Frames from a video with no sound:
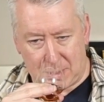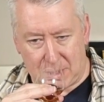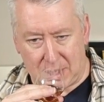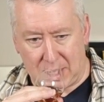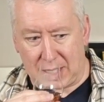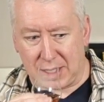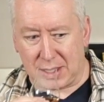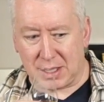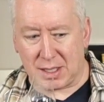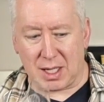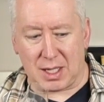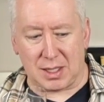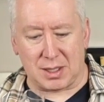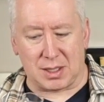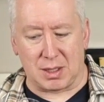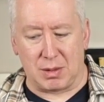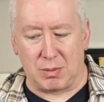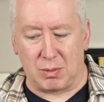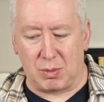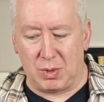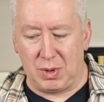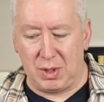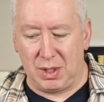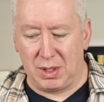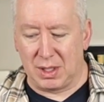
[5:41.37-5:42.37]
That's got
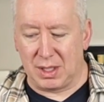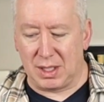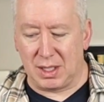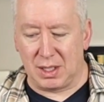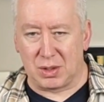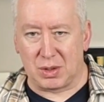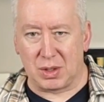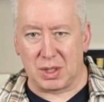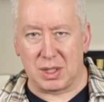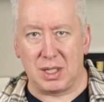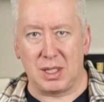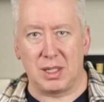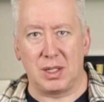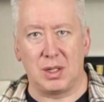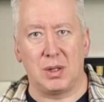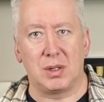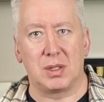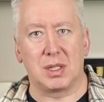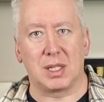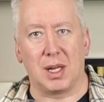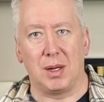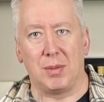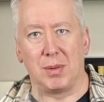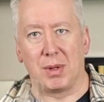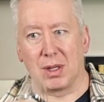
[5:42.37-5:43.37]
some really interesting
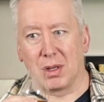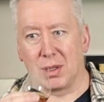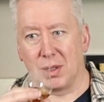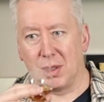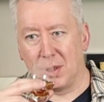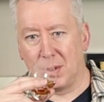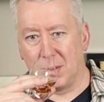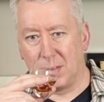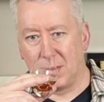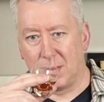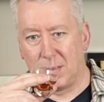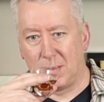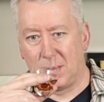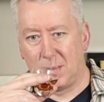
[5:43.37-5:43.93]
notes coming through.